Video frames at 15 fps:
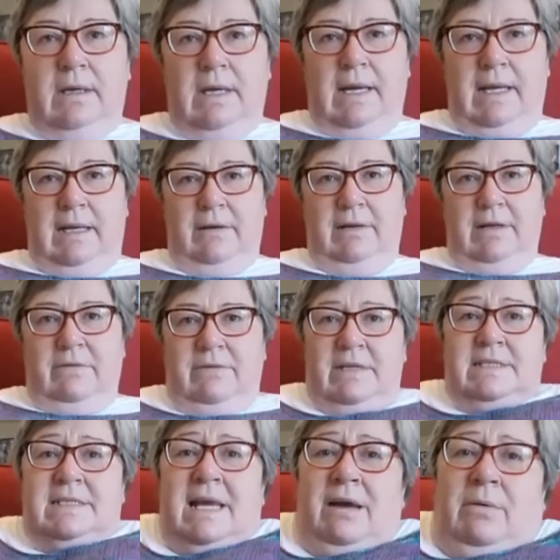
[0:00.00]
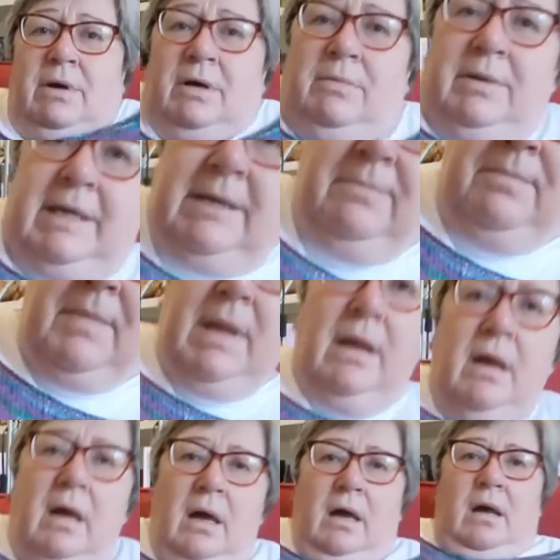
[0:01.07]
Hello lovelies, how are we?
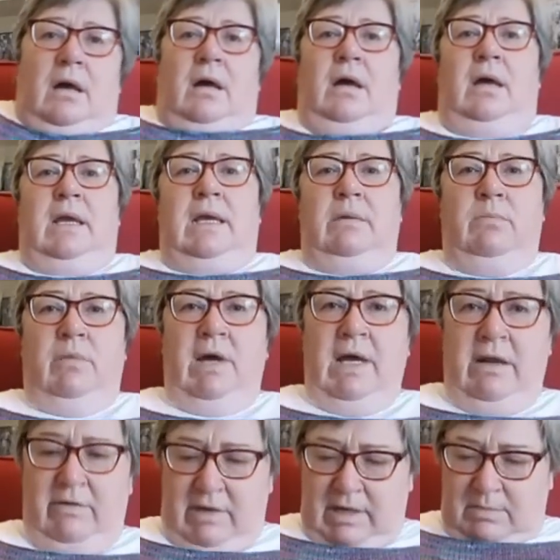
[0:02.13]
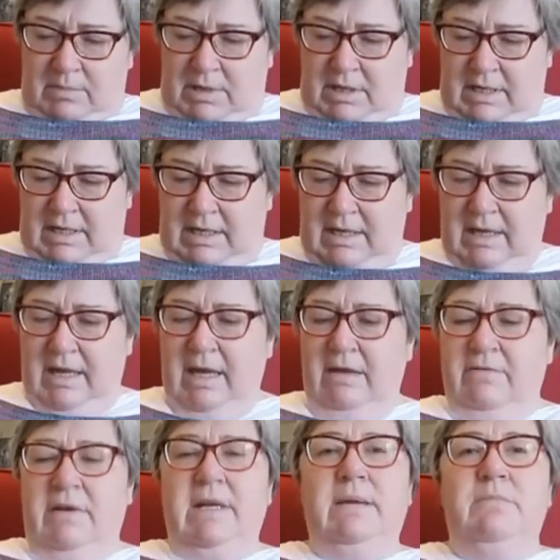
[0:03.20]
I am wearing my
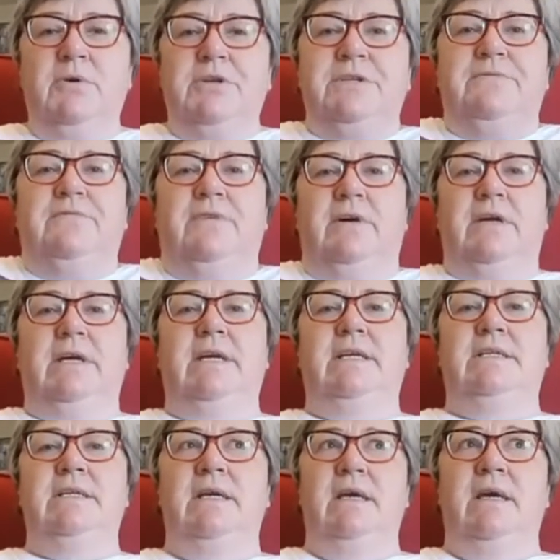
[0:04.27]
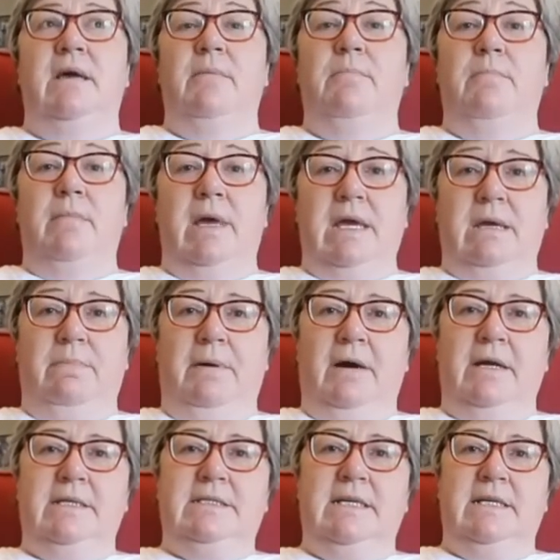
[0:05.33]
heavily modified
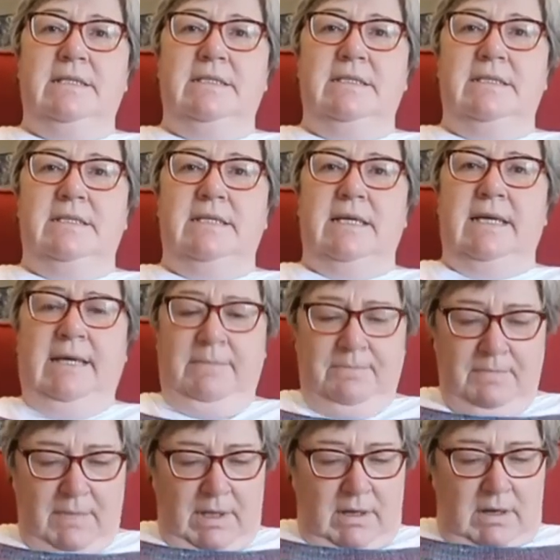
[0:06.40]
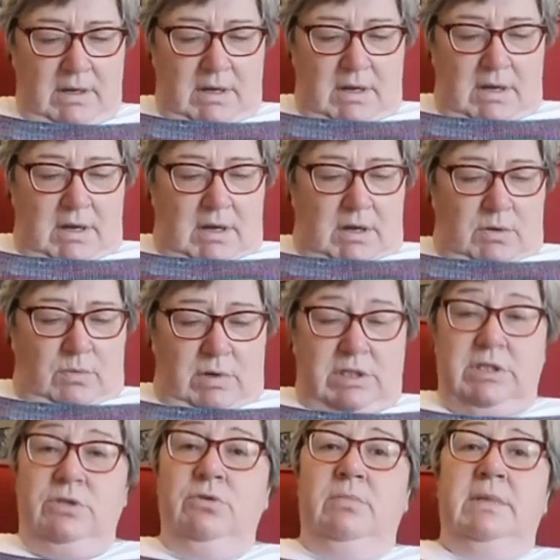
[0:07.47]
Magpie Tendency,
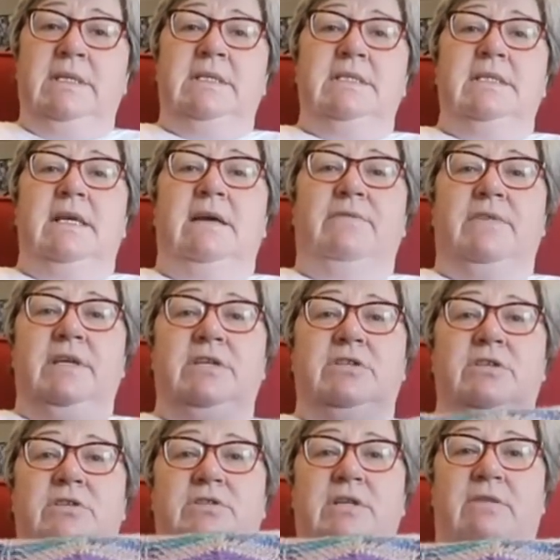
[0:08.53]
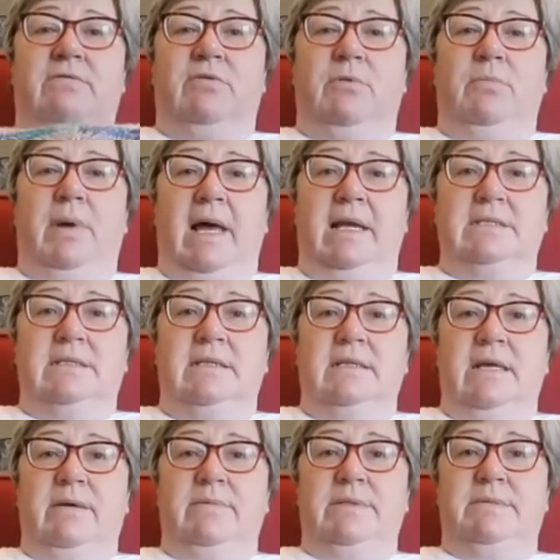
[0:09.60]
which normally doesn't have this chevron pattern.
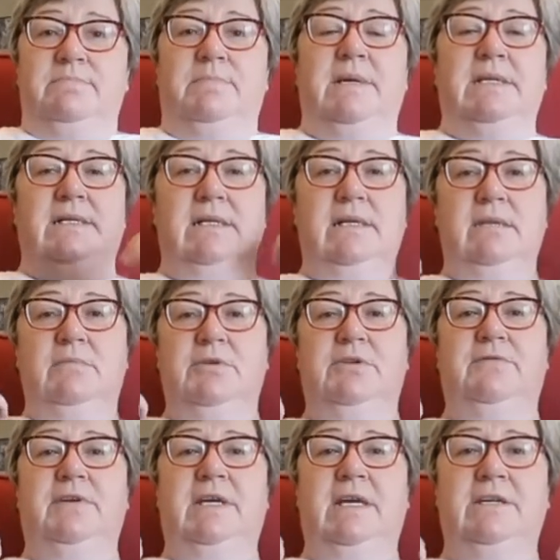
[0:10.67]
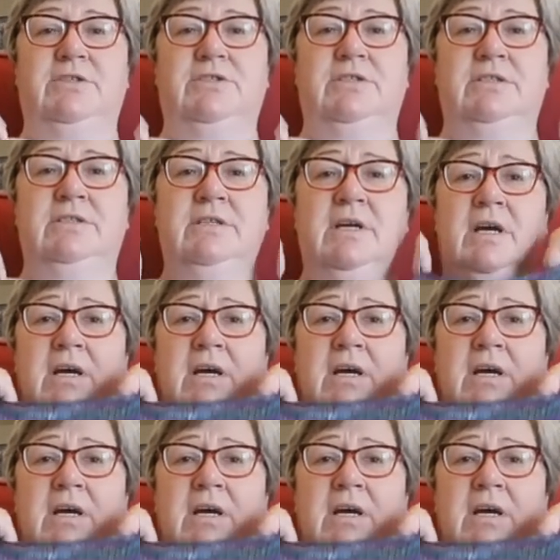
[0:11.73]
That was basically the modification.